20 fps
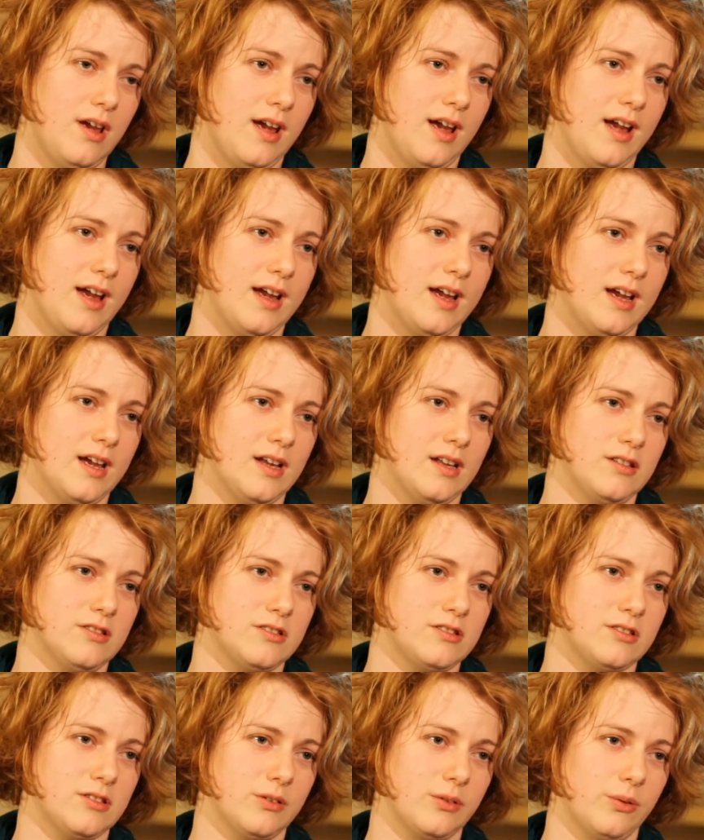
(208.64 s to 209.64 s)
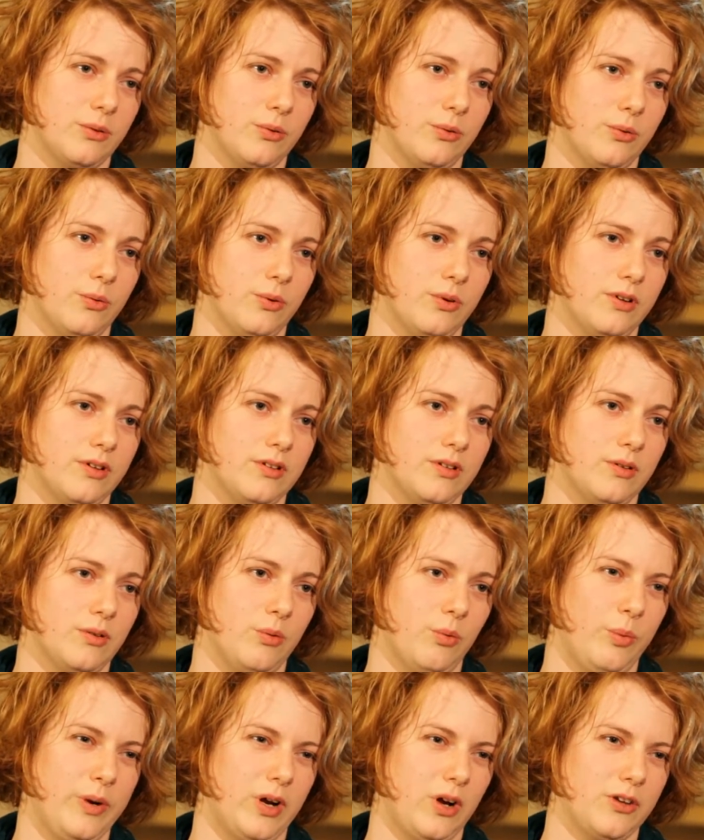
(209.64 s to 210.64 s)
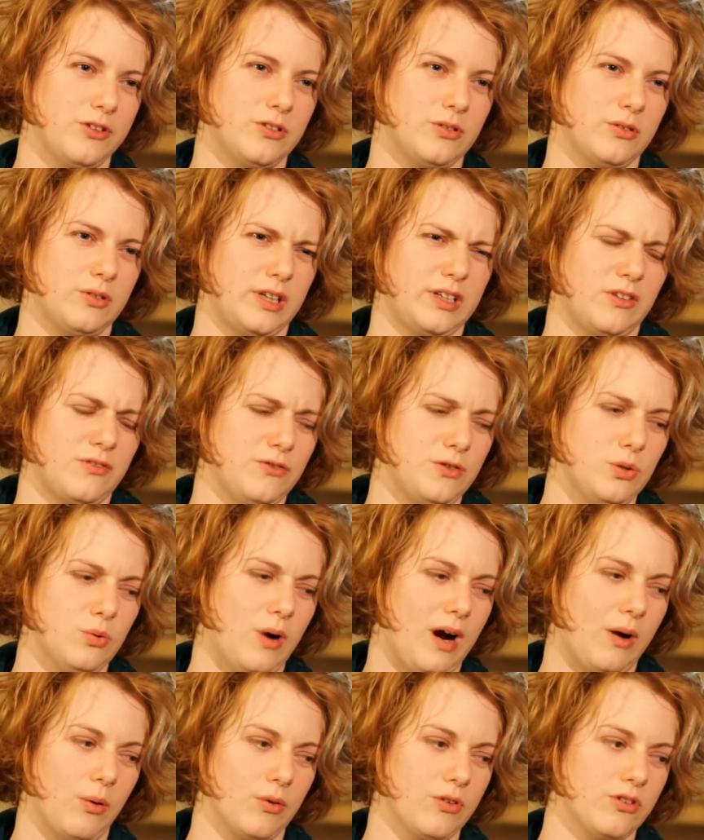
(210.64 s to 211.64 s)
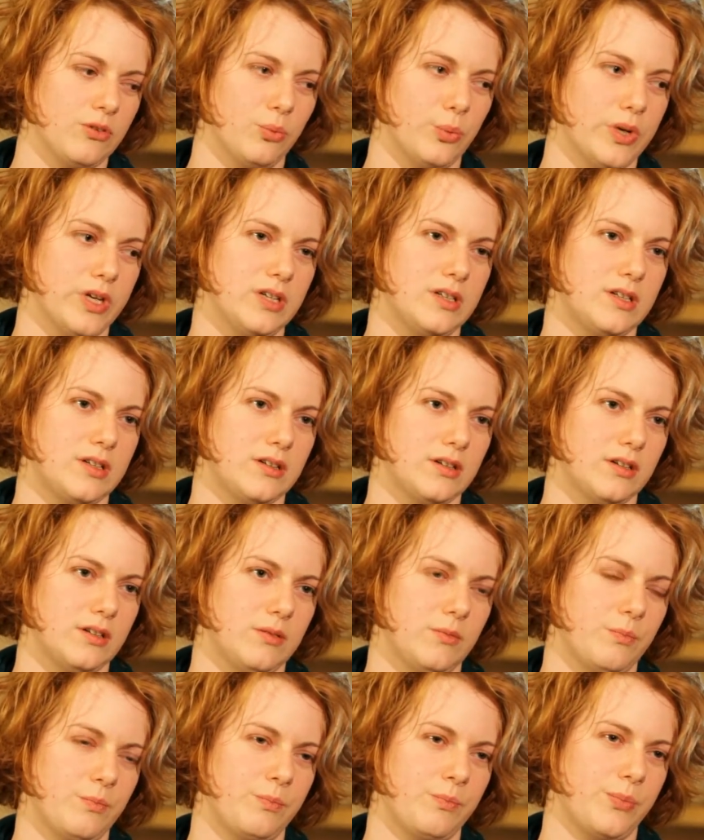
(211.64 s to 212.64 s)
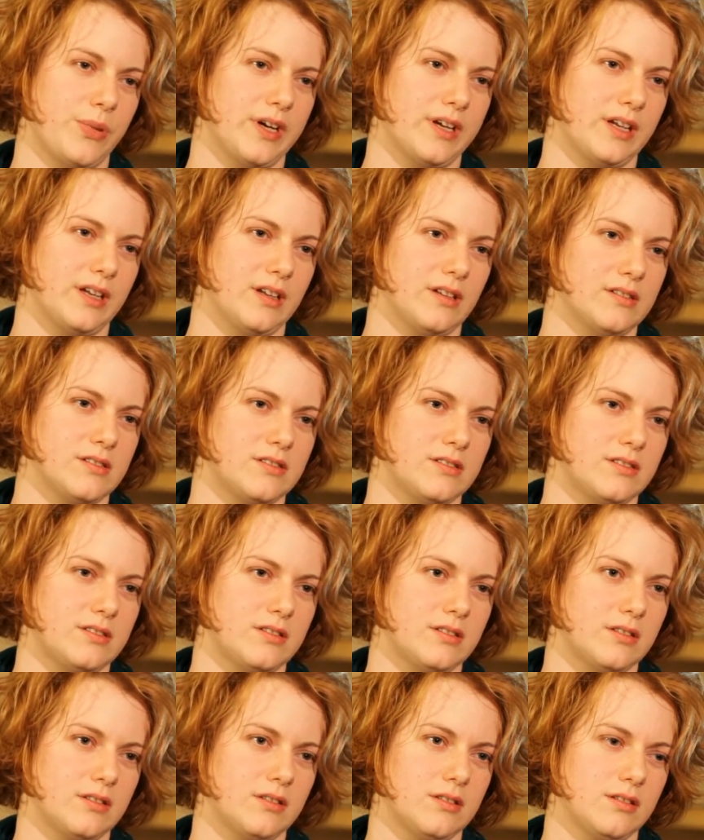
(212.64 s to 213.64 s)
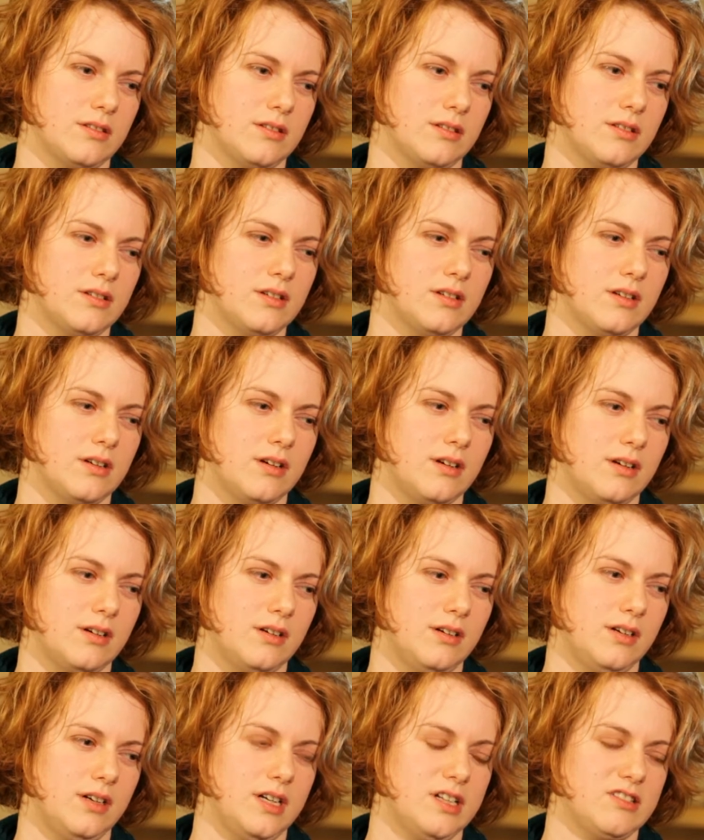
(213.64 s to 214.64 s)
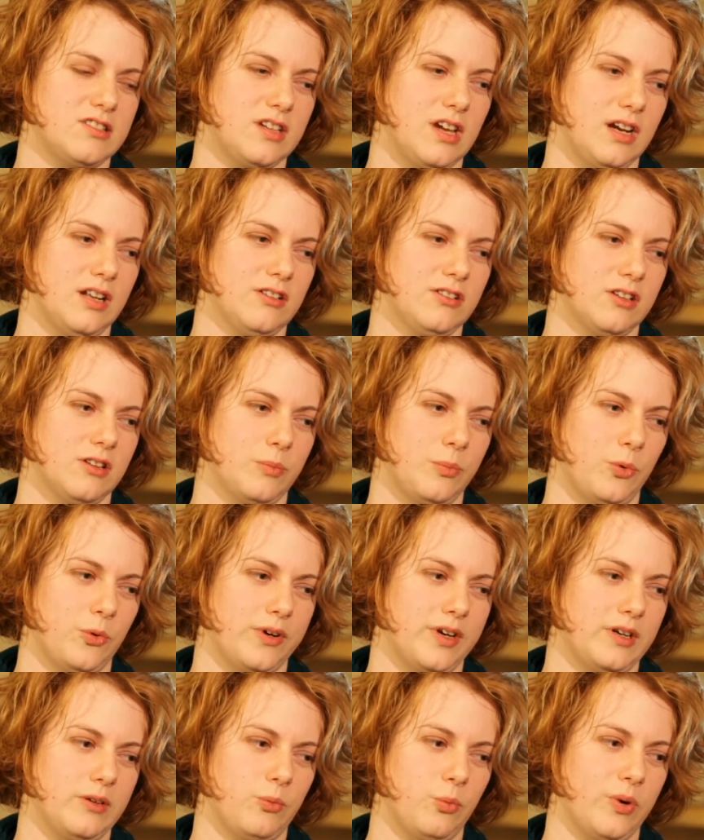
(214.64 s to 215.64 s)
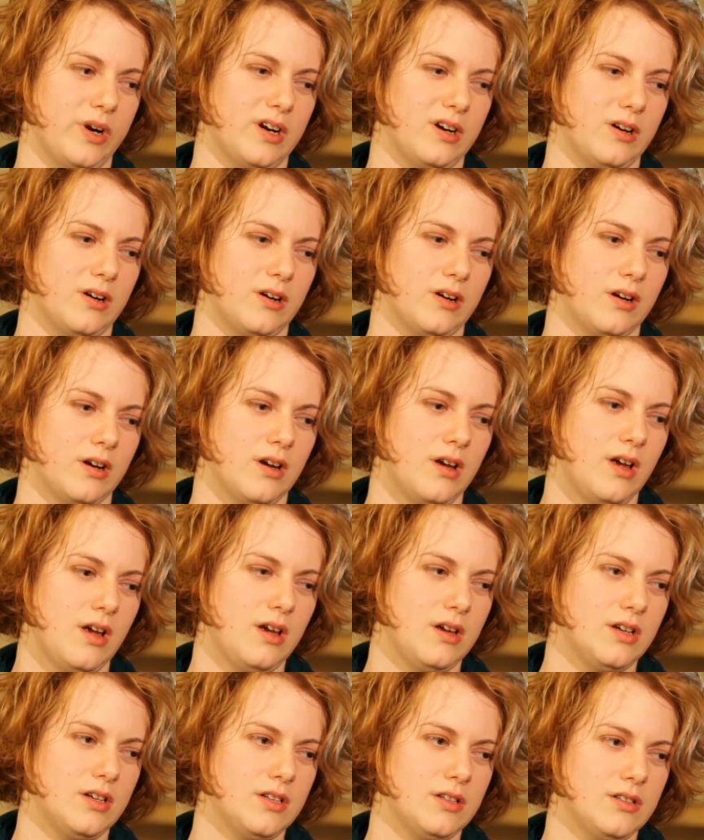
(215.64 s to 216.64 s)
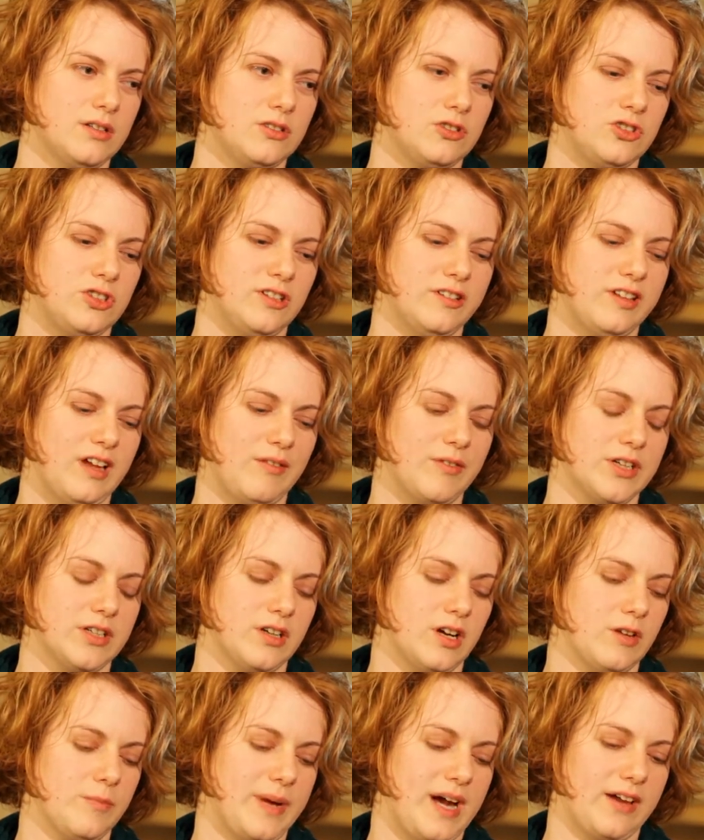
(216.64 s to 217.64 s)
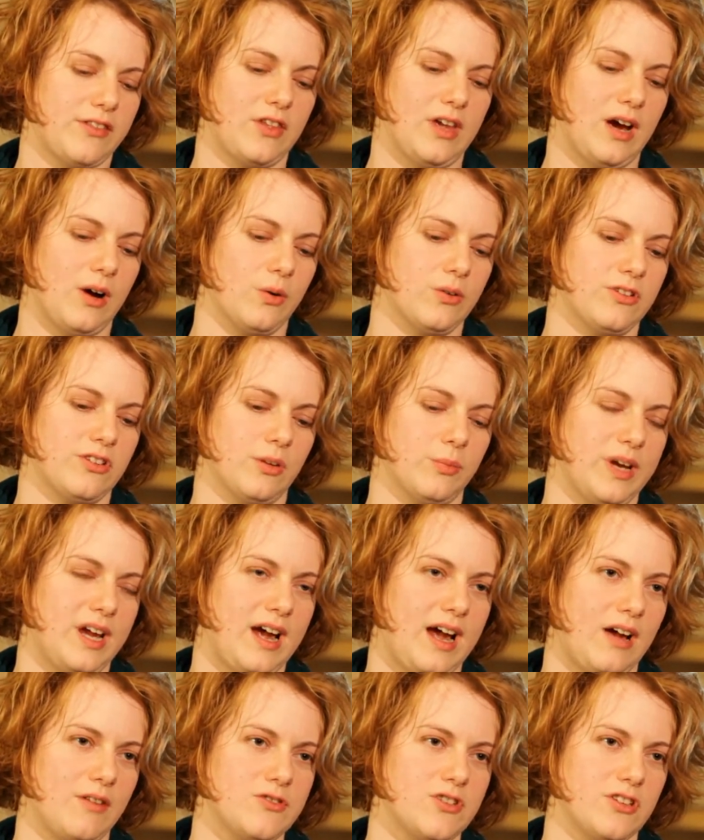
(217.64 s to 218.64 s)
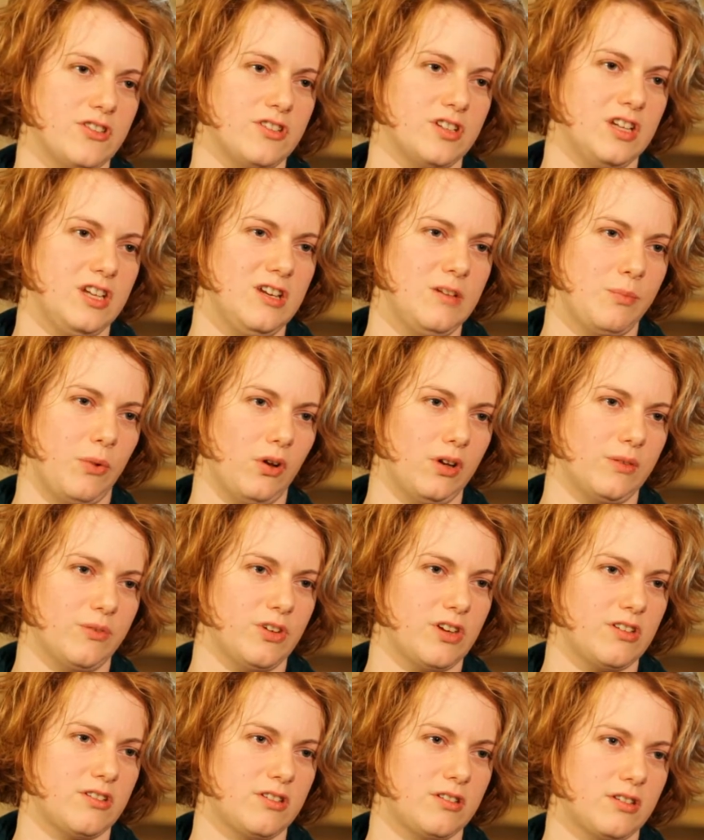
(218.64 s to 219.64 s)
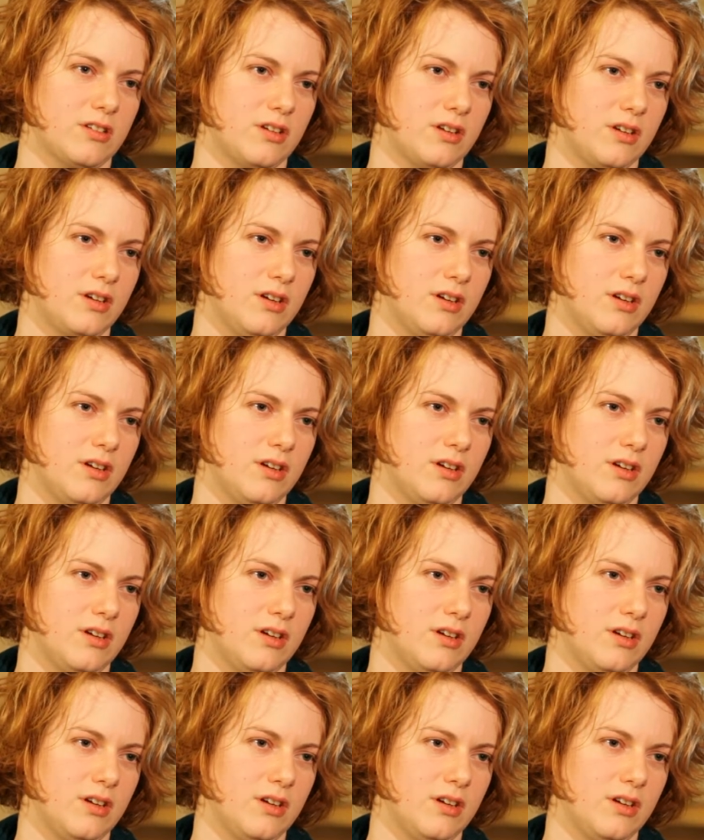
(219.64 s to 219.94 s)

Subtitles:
And so we all do like a few hours a week, but it's getting to the point where she's having to cut back the hours that we have just to keep all of us.